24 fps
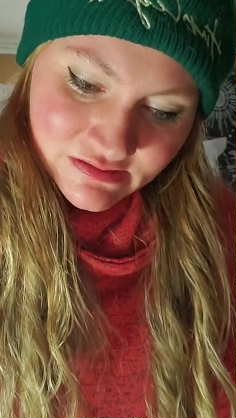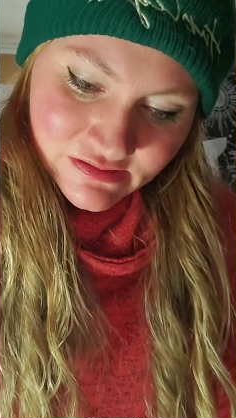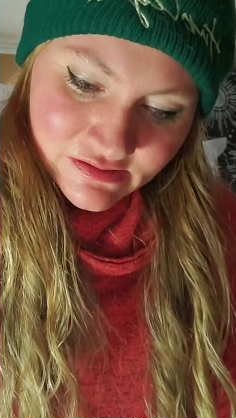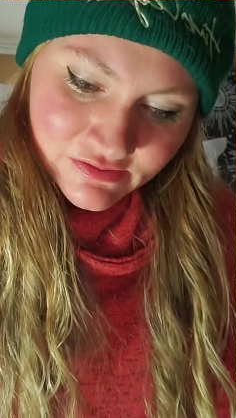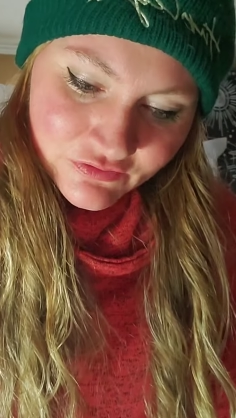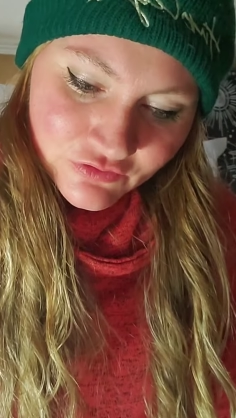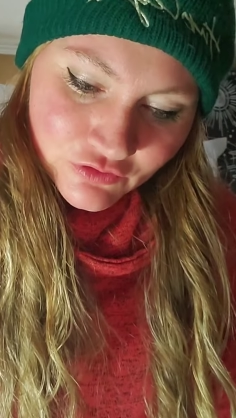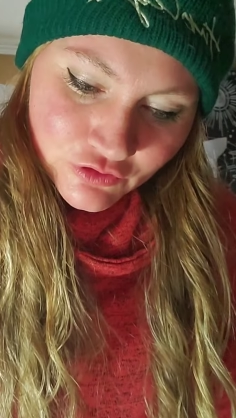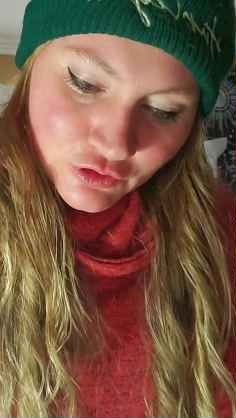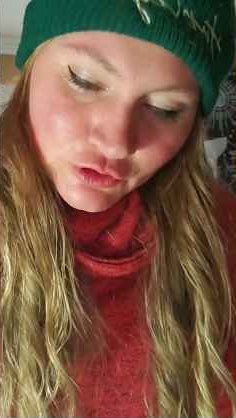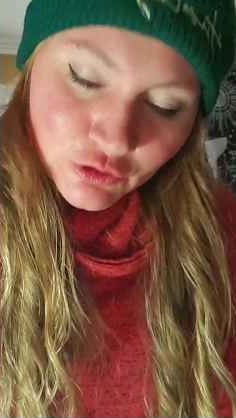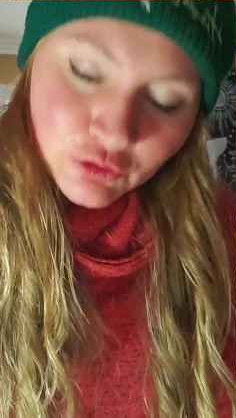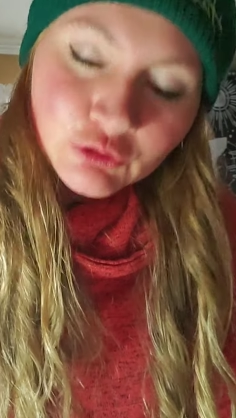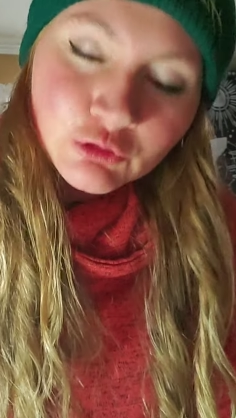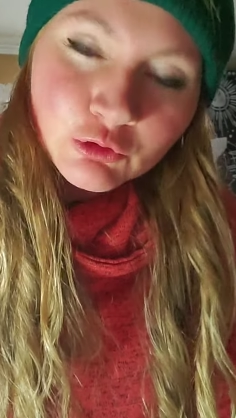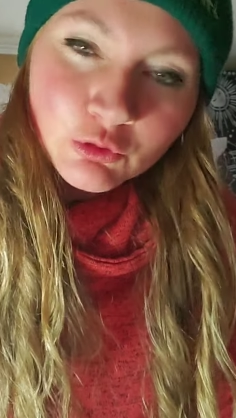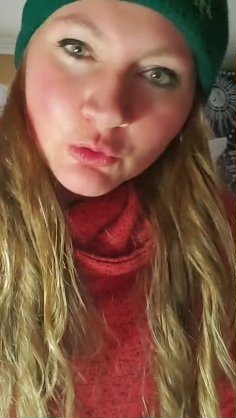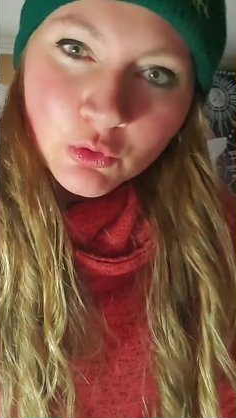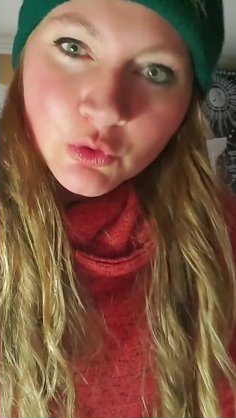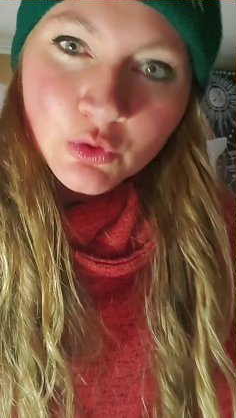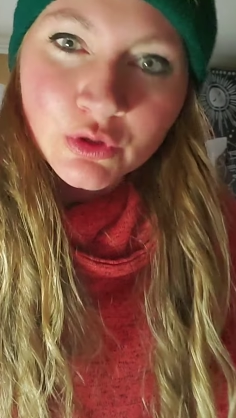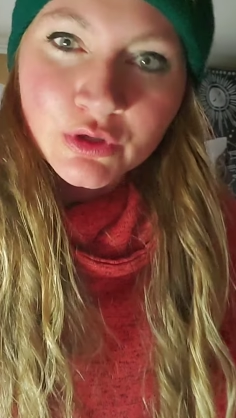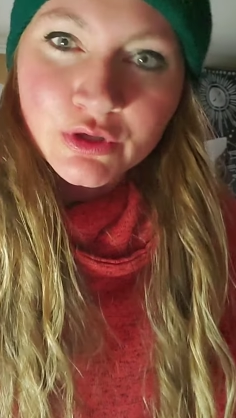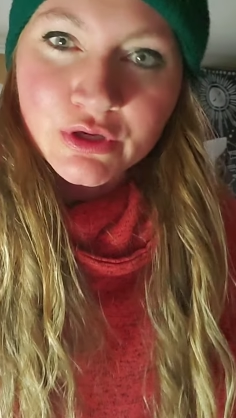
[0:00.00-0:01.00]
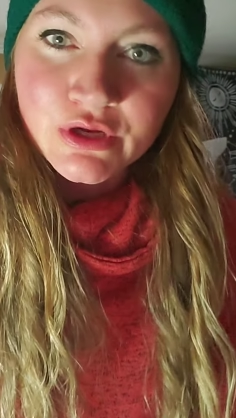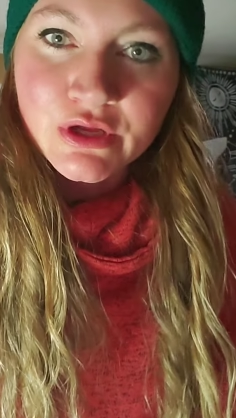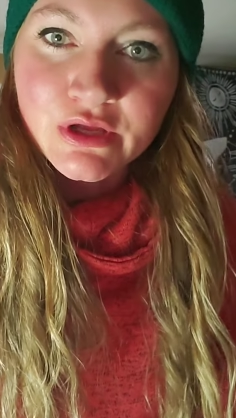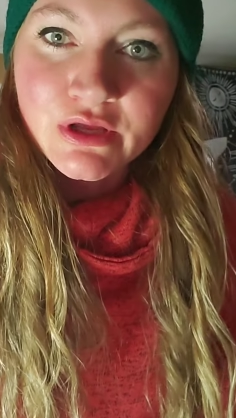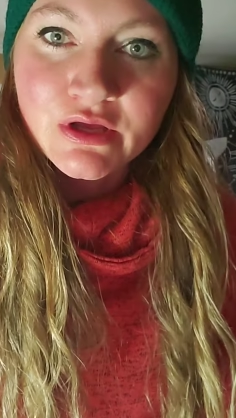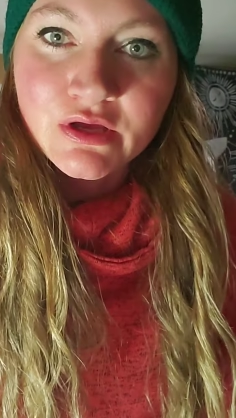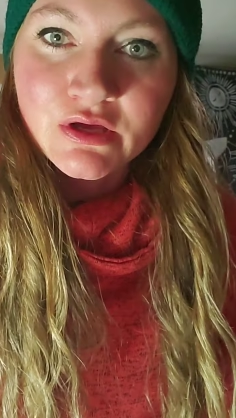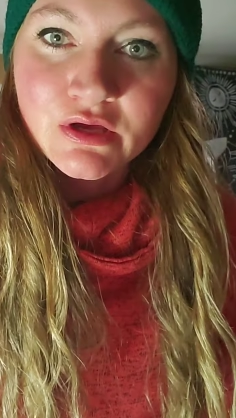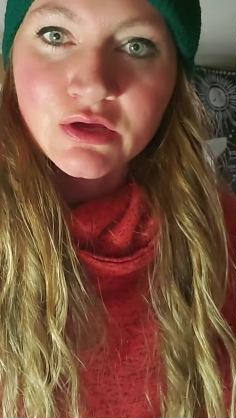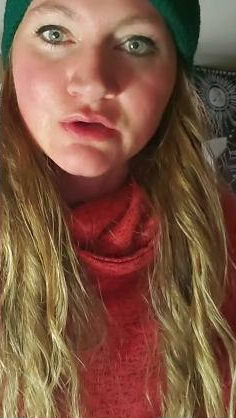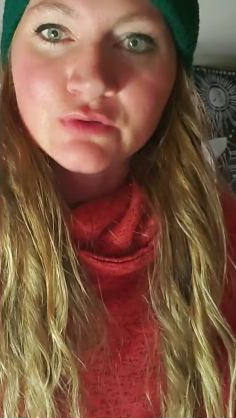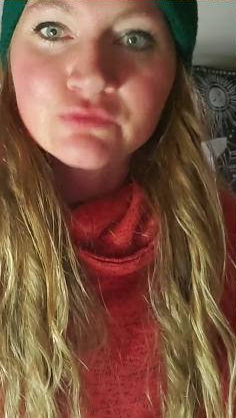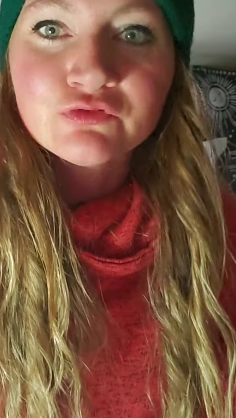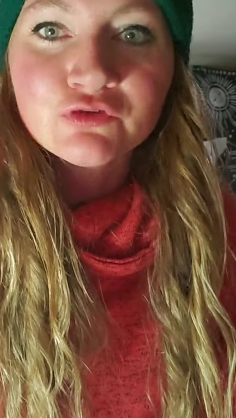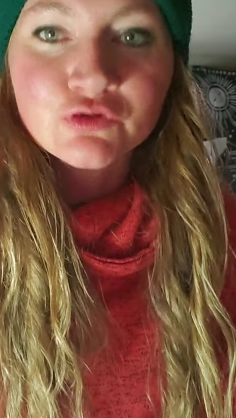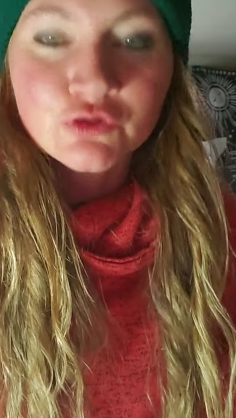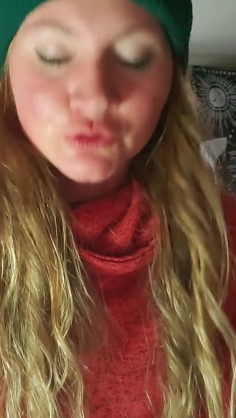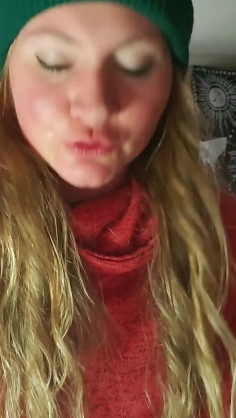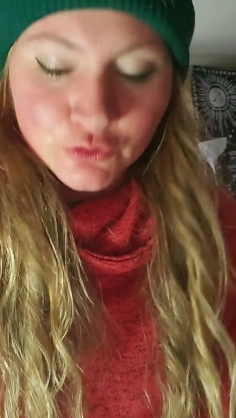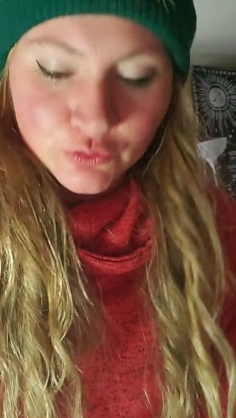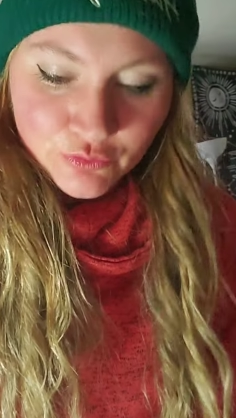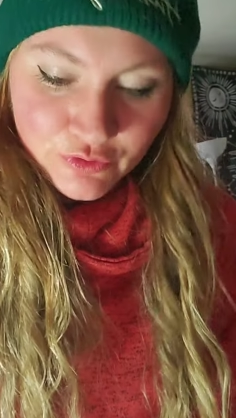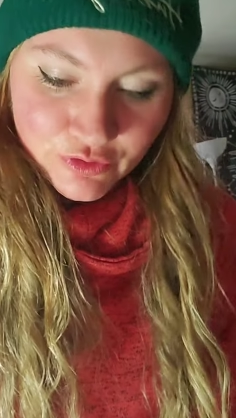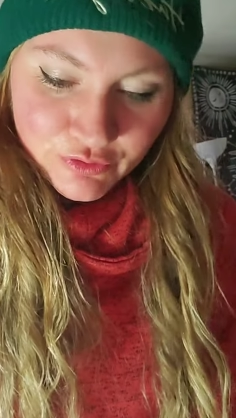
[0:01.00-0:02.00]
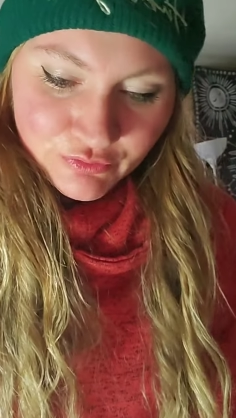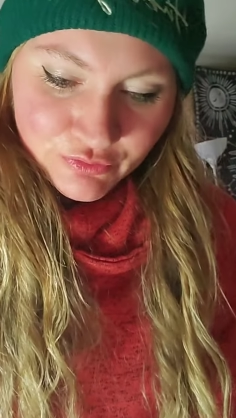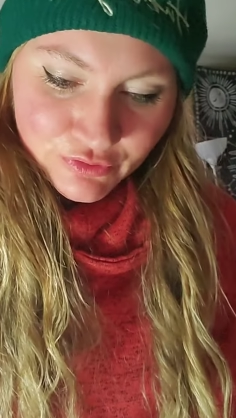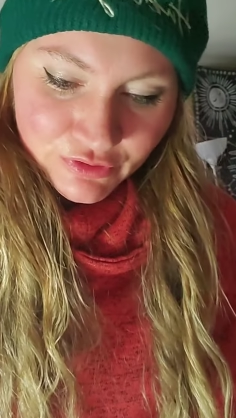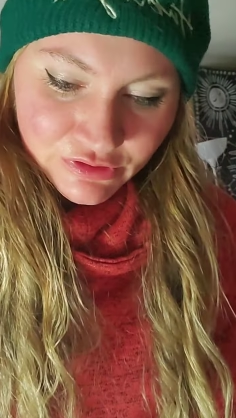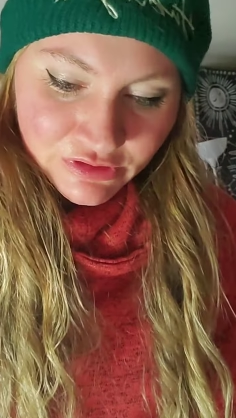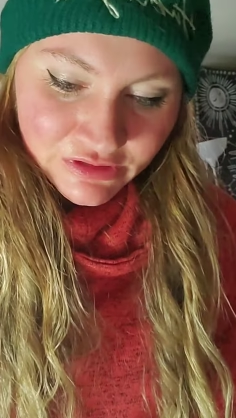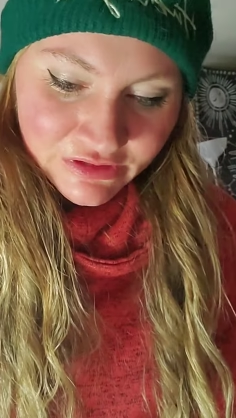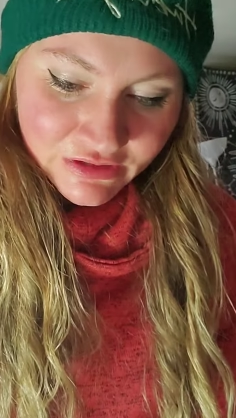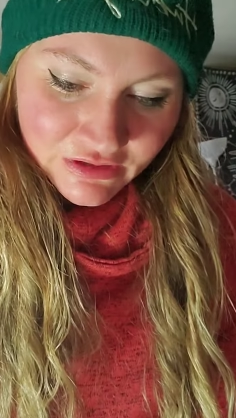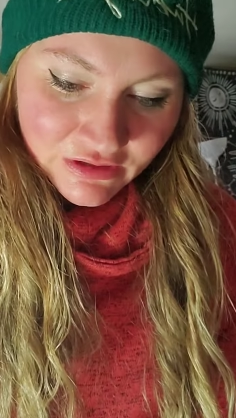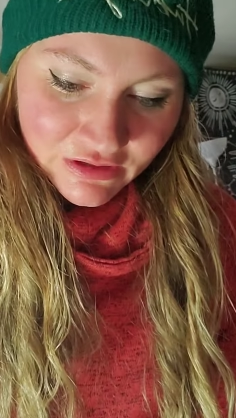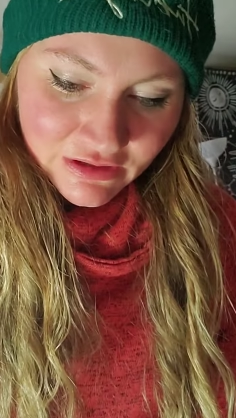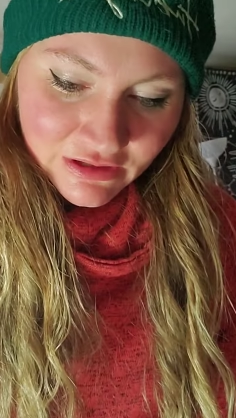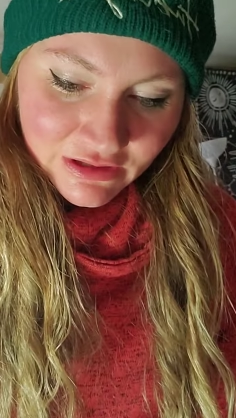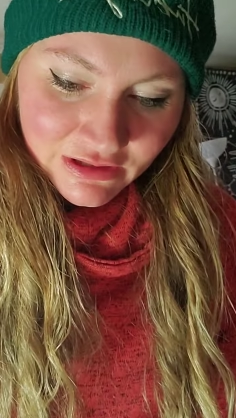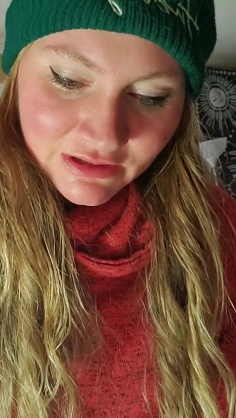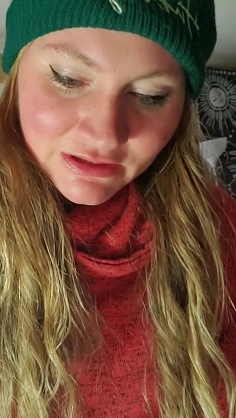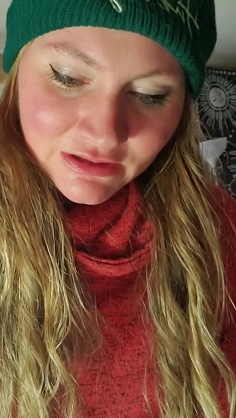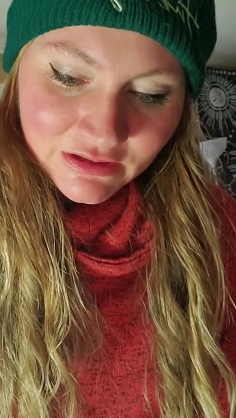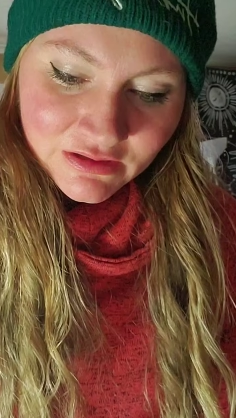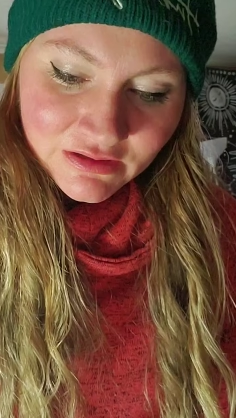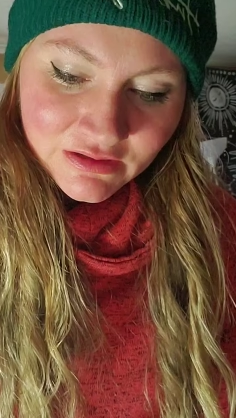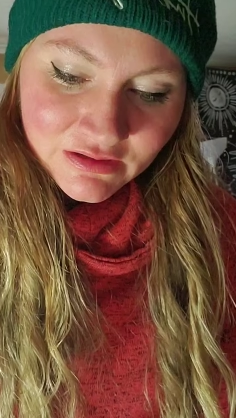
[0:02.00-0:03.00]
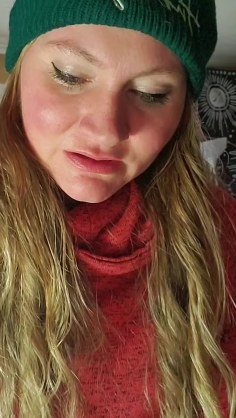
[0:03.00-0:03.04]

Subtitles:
and the glory of who we really are.